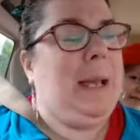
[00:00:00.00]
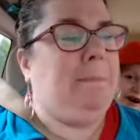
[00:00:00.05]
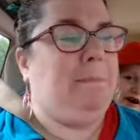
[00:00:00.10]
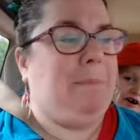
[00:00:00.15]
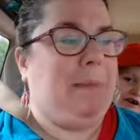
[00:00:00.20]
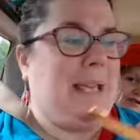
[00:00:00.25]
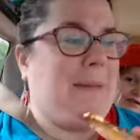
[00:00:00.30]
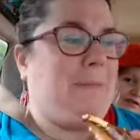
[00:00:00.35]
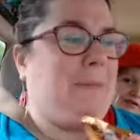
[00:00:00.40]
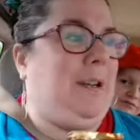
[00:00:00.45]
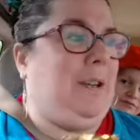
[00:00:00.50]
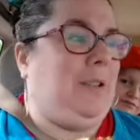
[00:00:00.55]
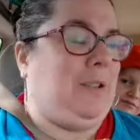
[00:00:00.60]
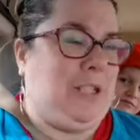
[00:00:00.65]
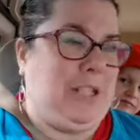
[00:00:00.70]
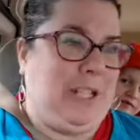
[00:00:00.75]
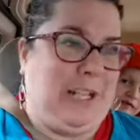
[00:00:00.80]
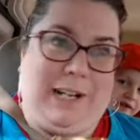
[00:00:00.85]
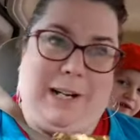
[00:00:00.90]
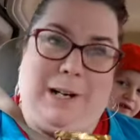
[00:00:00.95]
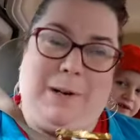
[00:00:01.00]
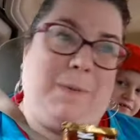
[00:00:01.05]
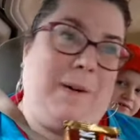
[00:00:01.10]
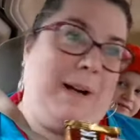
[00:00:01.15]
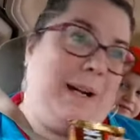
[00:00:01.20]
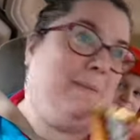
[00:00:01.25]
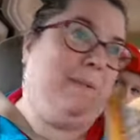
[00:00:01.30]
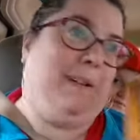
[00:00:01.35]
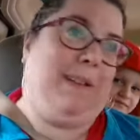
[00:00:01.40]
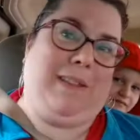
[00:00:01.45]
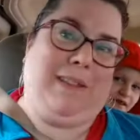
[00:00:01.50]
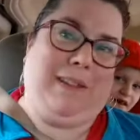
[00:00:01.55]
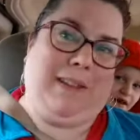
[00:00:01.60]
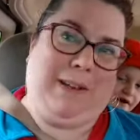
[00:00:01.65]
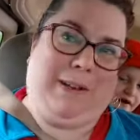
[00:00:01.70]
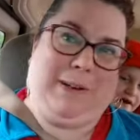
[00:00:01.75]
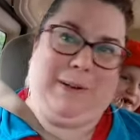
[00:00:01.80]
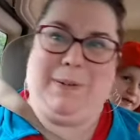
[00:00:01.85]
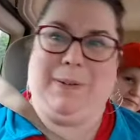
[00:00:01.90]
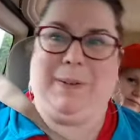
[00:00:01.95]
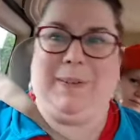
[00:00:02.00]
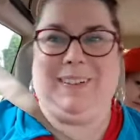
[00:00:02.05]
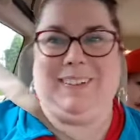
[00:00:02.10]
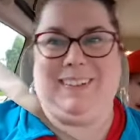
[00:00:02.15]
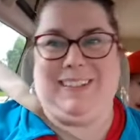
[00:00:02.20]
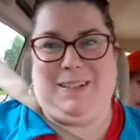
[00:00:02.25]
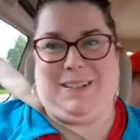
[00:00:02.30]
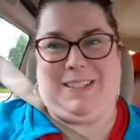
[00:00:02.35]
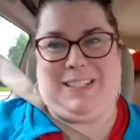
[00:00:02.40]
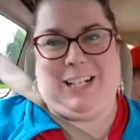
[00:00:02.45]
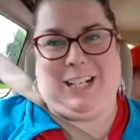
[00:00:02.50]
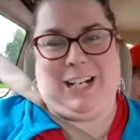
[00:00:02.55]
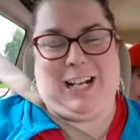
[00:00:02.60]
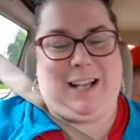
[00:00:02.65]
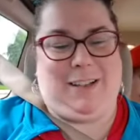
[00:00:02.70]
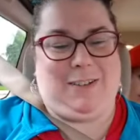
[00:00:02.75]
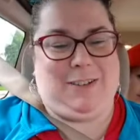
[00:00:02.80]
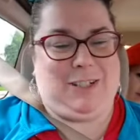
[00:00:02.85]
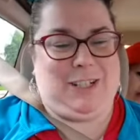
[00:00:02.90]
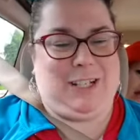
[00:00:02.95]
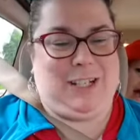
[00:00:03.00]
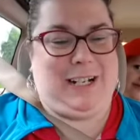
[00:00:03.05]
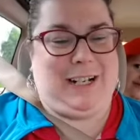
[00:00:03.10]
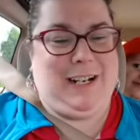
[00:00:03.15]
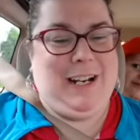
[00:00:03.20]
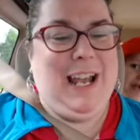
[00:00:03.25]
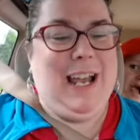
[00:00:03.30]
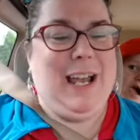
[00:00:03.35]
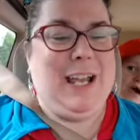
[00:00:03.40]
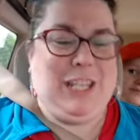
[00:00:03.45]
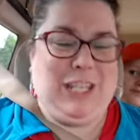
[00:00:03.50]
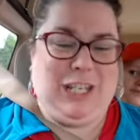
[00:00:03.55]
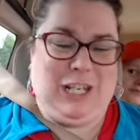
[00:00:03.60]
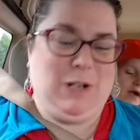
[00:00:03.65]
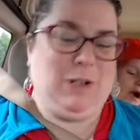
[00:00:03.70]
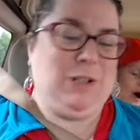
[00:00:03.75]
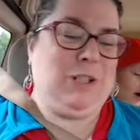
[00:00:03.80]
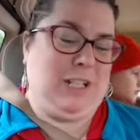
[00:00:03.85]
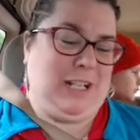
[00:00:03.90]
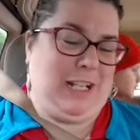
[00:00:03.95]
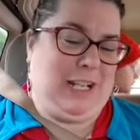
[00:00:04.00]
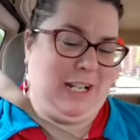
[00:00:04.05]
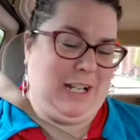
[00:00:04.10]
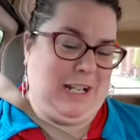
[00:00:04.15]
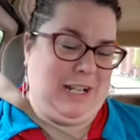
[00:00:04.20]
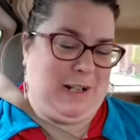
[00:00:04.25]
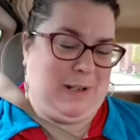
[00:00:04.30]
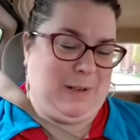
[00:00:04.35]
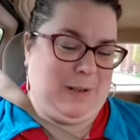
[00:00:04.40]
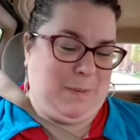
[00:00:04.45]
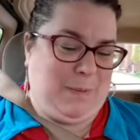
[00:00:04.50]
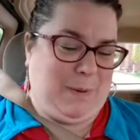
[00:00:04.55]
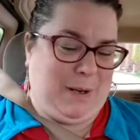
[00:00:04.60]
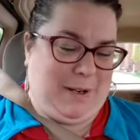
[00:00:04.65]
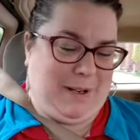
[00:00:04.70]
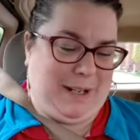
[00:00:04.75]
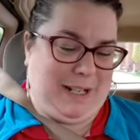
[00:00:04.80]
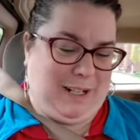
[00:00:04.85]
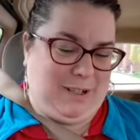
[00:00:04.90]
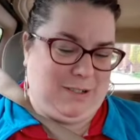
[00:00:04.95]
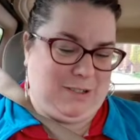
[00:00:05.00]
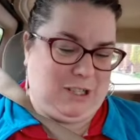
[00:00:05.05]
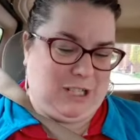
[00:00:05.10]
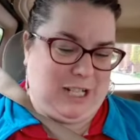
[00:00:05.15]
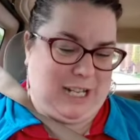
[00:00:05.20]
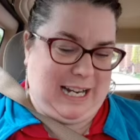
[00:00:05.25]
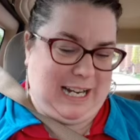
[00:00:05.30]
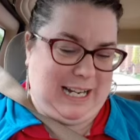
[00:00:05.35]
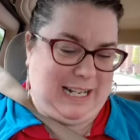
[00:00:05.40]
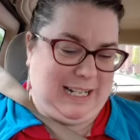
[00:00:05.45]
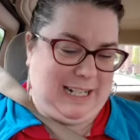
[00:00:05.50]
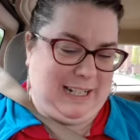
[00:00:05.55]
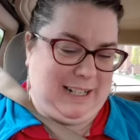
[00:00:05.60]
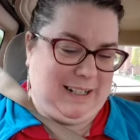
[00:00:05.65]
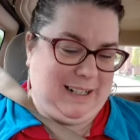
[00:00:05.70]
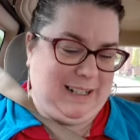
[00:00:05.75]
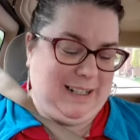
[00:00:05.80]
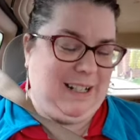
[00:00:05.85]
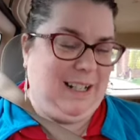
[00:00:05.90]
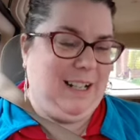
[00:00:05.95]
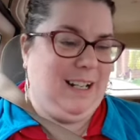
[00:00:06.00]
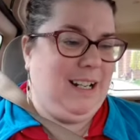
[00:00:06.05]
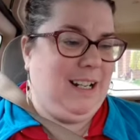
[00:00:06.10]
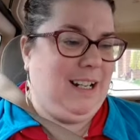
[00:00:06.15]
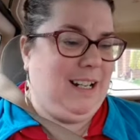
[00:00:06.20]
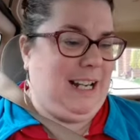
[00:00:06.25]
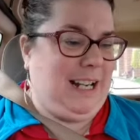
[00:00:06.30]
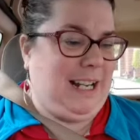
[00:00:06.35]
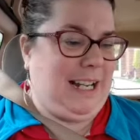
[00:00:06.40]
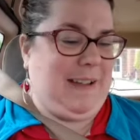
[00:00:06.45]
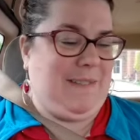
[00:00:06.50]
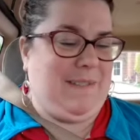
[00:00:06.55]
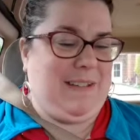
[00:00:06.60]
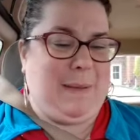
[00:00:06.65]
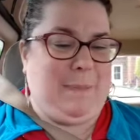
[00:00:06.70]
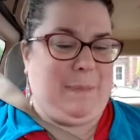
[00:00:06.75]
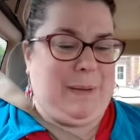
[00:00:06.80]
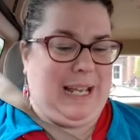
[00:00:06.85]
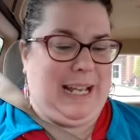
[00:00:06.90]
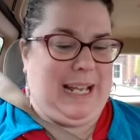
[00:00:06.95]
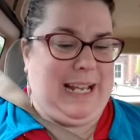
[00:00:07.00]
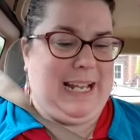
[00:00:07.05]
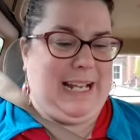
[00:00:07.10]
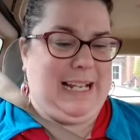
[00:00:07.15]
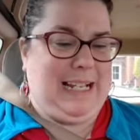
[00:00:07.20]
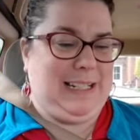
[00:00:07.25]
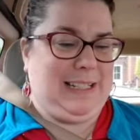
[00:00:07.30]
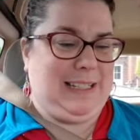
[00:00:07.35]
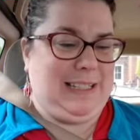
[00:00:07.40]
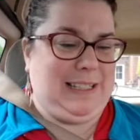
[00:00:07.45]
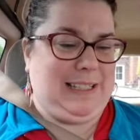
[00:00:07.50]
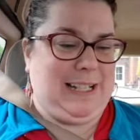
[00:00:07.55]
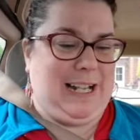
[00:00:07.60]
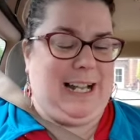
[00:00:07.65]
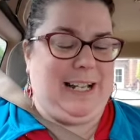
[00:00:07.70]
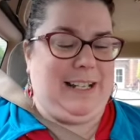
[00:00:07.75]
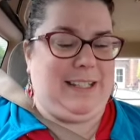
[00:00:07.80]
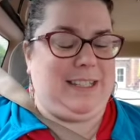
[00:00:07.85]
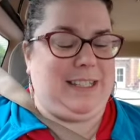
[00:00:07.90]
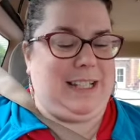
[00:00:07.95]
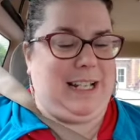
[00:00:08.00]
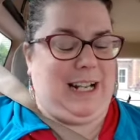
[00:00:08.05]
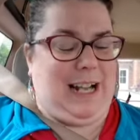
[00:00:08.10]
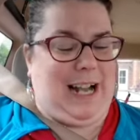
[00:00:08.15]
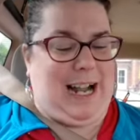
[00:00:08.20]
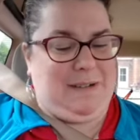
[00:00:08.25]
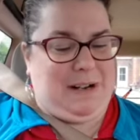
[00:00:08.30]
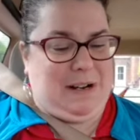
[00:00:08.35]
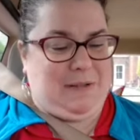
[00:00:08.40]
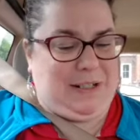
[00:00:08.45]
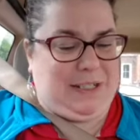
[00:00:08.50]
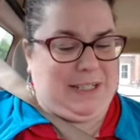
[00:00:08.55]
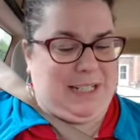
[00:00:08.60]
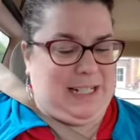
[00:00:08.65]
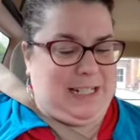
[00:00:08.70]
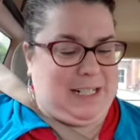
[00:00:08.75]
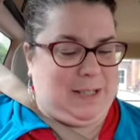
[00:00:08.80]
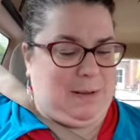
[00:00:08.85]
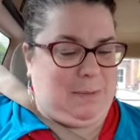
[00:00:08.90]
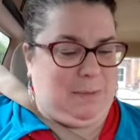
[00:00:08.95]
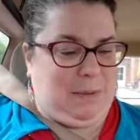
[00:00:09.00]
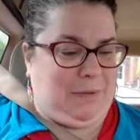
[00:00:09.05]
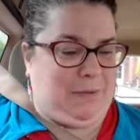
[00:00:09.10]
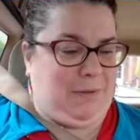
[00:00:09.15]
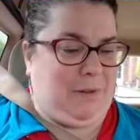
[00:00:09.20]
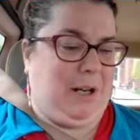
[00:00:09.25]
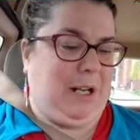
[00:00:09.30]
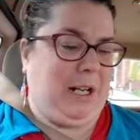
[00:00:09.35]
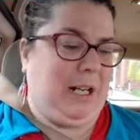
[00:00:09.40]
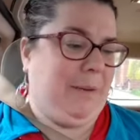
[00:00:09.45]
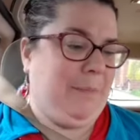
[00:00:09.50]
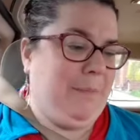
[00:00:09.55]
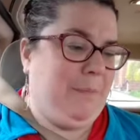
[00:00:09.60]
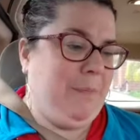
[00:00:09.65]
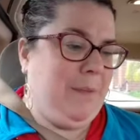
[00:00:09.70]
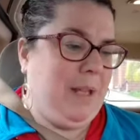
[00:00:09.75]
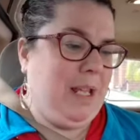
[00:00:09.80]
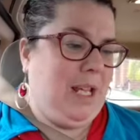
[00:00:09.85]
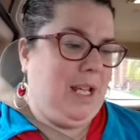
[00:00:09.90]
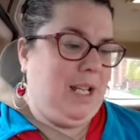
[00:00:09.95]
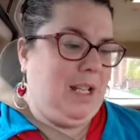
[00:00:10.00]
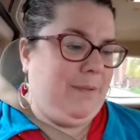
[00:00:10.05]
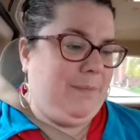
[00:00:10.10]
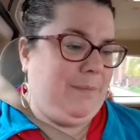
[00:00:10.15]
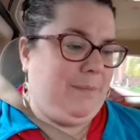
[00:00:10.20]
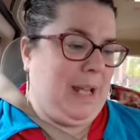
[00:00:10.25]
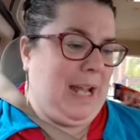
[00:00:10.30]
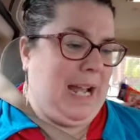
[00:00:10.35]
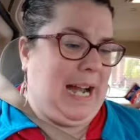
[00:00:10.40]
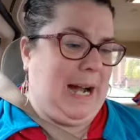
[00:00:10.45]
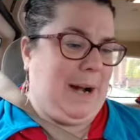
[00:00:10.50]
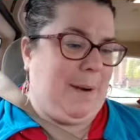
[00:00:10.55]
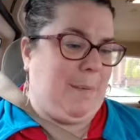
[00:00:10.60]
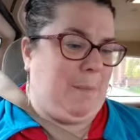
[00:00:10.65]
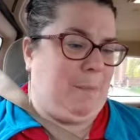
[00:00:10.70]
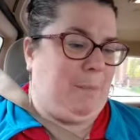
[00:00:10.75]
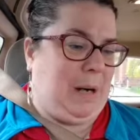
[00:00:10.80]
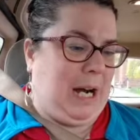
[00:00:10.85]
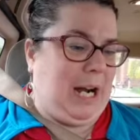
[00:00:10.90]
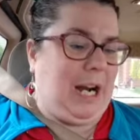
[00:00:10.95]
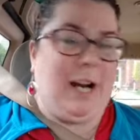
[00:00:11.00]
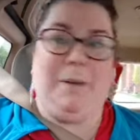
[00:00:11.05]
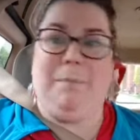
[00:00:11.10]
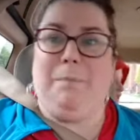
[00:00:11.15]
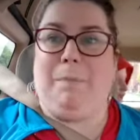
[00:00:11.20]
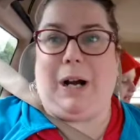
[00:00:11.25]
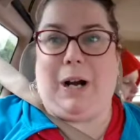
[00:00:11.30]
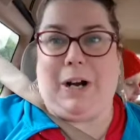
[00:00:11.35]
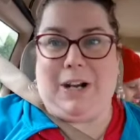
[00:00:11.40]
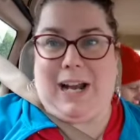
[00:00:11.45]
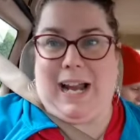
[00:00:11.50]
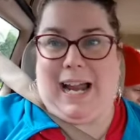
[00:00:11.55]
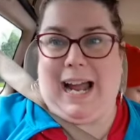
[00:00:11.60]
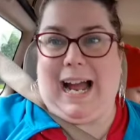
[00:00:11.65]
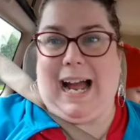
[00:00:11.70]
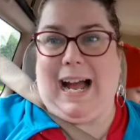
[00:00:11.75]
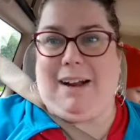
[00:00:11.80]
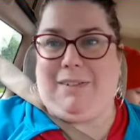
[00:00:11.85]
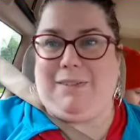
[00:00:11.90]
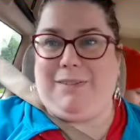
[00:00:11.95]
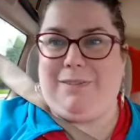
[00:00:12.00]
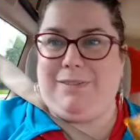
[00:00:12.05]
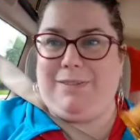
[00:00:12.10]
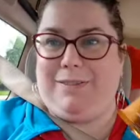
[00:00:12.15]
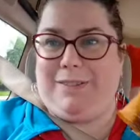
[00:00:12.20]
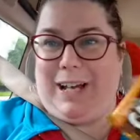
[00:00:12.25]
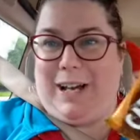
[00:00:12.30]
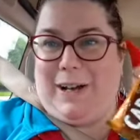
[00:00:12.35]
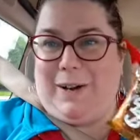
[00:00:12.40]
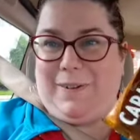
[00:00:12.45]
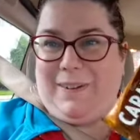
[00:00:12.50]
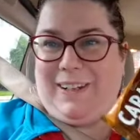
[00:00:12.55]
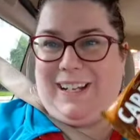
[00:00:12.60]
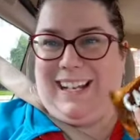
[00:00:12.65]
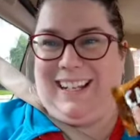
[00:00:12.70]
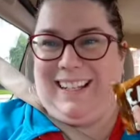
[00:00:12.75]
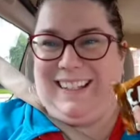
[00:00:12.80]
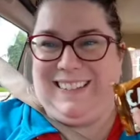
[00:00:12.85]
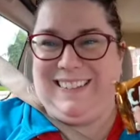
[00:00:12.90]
maybe I'll share one with you. I'll share. I'll share. You too. I'll share. I'll give you a piece. I just, like, I've never seen this one before. Yeah, bar, bar and a half. So oh, yeah.